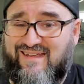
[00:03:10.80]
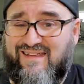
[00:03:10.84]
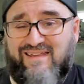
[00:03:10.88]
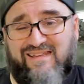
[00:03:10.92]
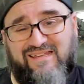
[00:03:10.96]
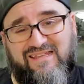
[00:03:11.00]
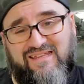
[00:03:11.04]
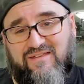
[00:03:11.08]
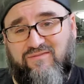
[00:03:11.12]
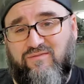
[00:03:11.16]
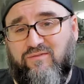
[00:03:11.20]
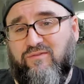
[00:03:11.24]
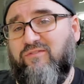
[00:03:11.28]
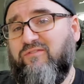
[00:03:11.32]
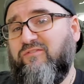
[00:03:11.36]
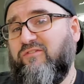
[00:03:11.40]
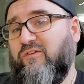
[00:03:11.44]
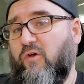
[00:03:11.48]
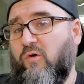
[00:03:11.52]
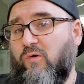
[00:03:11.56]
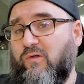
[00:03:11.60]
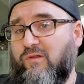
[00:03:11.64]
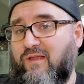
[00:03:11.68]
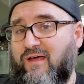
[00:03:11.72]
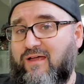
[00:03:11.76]
Even
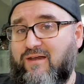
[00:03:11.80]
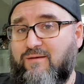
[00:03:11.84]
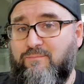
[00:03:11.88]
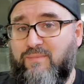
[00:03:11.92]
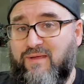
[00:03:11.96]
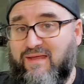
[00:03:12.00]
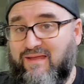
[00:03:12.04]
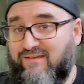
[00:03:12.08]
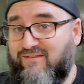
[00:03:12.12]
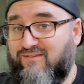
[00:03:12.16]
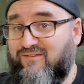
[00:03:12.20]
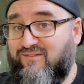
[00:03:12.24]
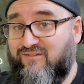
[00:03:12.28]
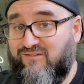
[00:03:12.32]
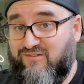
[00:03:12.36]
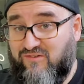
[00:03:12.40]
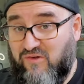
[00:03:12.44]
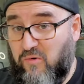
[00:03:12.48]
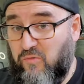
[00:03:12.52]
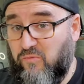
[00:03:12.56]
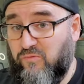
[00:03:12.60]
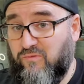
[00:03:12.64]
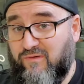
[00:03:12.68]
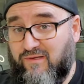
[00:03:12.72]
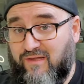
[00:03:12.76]
so, a lot of paints
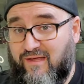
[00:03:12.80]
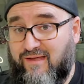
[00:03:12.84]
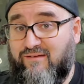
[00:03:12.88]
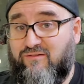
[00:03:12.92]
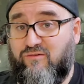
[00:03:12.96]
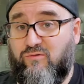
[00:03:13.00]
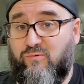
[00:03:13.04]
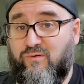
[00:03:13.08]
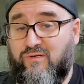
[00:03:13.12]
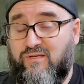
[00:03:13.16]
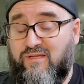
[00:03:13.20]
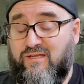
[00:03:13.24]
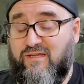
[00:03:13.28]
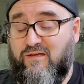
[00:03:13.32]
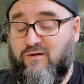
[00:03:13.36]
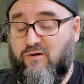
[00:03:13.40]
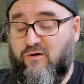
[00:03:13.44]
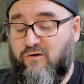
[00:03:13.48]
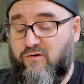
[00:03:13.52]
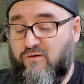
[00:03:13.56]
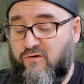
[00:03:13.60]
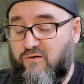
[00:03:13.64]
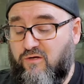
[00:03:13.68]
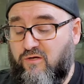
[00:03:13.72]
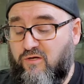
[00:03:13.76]
don't like to
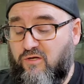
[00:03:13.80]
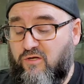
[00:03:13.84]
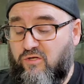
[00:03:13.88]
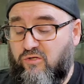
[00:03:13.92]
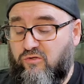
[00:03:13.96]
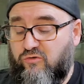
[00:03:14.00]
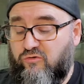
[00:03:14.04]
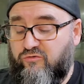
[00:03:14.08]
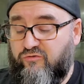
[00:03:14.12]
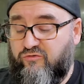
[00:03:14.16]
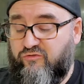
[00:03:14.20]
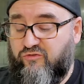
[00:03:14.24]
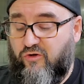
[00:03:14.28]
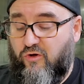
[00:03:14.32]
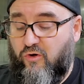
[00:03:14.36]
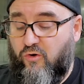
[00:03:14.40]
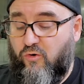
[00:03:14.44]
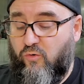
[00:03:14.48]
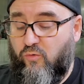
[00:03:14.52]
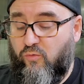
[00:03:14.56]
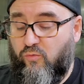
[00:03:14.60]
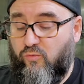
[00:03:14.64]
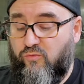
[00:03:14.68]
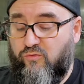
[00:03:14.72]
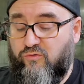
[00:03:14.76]
adhere.
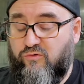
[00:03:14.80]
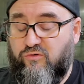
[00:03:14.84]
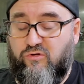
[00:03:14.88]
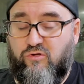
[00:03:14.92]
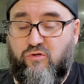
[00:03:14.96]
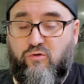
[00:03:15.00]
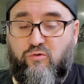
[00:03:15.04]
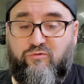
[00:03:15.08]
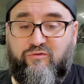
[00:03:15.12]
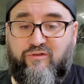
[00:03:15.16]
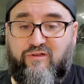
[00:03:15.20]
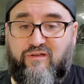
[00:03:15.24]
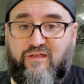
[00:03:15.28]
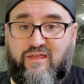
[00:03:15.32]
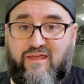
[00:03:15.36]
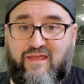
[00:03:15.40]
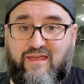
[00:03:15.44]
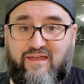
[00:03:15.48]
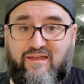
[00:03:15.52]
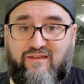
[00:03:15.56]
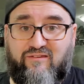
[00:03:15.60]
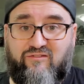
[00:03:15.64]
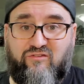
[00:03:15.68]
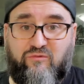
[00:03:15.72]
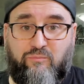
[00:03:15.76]
So using
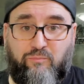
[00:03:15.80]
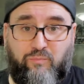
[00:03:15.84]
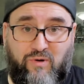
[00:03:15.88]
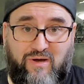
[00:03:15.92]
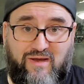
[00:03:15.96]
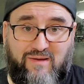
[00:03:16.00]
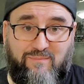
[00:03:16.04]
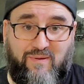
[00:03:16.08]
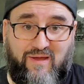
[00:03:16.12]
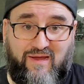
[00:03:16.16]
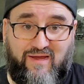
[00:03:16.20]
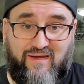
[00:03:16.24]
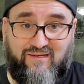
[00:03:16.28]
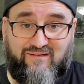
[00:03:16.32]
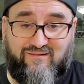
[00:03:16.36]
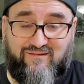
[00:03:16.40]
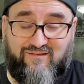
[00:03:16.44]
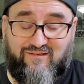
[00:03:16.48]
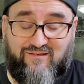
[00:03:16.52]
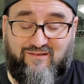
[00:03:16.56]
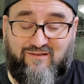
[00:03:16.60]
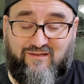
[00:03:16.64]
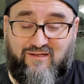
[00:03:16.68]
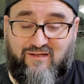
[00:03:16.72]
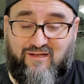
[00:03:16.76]
a spray paint,
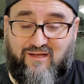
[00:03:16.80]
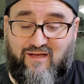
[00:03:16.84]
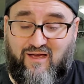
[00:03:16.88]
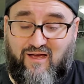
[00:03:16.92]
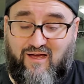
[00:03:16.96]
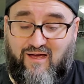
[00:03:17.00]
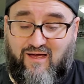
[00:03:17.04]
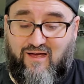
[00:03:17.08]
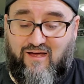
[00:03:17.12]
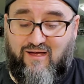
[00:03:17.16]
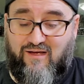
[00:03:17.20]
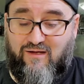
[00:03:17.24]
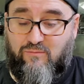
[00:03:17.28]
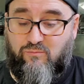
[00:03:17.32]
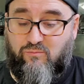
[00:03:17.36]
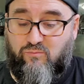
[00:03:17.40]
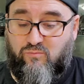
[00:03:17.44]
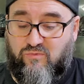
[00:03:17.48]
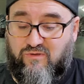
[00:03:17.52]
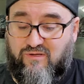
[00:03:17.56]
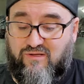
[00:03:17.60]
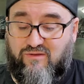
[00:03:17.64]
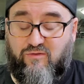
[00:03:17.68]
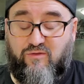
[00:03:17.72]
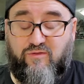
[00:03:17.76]

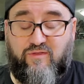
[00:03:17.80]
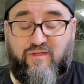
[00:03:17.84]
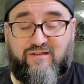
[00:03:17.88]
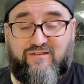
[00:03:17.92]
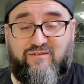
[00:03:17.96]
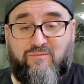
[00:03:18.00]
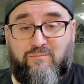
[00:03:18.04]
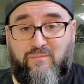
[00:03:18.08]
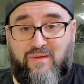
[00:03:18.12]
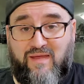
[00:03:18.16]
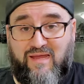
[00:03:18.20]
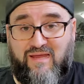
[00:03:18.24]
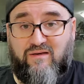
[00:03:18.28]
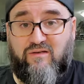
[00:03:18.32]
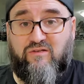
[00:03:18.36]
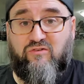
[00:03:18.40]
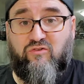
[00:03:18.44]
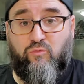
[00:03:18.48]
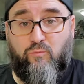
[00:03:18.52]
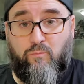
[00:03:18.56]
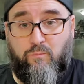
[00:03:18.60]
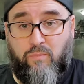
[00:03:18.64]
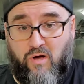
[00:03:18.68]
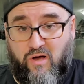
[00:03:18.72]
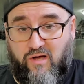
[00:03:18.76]
either that's made to
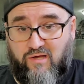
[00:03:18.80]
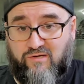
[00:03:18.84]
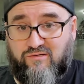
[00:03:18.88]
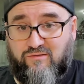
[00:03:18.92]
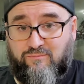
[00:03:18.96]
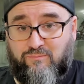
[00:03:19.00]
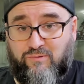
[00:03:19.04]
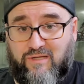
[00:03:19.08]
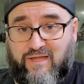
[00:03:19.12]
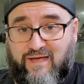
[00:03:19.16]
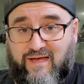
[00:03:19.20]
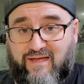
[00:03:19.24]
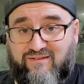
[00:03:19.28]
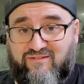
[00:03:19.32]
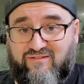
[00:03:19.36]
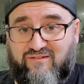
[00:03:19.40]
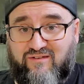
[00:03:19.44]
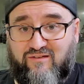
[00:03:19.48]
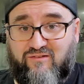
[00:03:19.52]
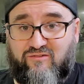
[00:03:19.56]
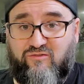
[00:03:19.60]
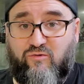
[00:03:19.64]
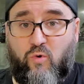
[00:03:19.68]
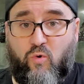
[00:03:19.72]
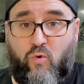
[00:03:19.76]
bond to
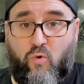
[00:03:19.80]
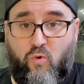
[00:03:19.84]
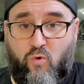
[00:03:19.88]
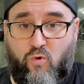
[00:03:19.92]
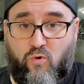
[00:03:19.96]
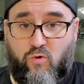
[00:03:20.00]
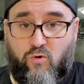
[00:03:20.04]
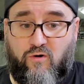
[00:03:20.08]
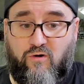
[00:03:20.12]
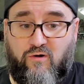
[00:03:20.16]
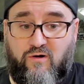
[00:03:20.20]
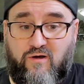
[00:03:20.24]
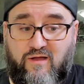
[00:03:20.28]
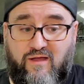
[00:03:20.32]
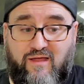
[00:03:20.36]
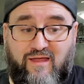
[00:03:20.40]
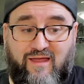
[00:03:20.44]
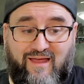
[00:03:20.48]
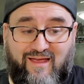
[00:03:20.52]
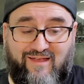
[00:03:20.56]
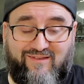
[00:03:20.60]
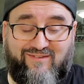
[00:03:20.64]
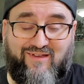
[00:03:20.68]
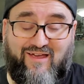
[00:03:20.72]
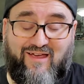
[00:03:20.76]
plastics, or
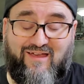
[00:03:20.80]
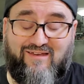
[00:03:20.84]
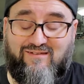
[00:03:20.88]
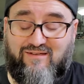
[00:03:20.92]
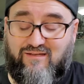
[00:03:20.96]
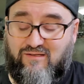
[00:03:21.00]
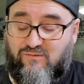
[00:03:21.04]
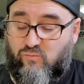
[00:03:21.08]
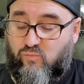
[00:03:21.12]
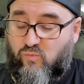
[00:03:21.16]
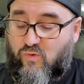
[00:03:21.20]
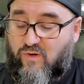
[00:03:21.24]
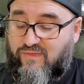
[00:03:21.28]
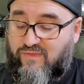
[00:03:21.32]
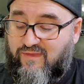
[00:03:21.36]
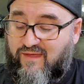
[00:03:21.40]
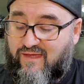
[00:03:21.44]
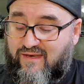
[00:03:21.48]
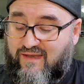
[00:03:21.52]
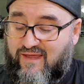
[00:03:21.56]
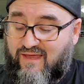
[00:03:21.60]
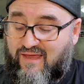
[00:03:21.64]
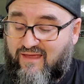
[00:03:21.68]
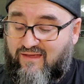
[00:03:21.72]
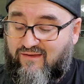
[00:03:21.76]
as I did, one that
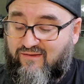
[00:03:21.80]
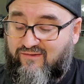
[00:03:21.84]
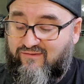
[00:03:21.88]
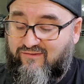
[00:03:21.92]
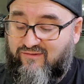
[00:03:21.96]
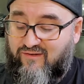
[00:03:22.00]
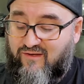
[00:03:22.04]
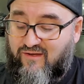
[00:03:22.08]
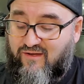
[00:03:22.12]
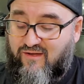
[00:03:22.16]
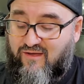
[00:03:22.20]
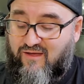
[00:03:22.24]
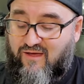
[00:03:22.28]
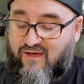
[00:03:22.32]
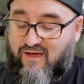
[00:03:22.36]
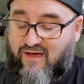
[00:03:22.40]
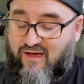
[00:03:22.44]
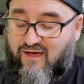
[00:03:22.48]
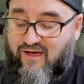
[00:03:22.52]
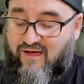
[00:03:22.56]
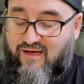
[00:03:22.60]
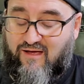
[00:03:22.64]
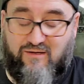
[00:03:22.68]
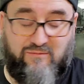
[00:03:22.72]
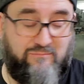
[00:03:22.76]
has,
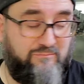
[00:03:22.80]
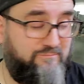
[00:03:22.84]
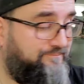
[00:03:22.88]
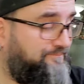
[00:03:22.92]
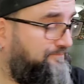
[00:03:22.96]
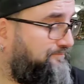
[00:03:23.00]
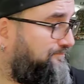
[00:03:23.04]
let's